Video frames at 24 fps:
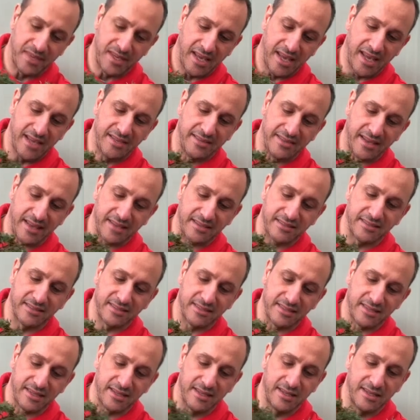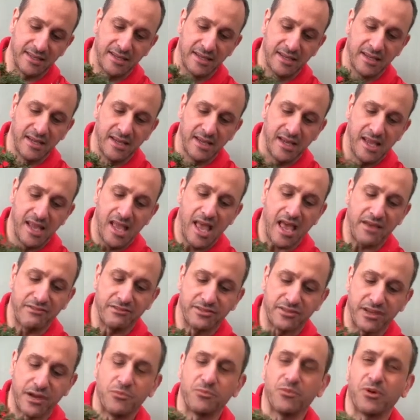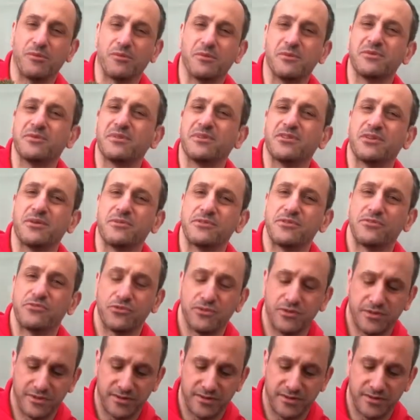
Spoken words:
it does have its own problems in terms of roots.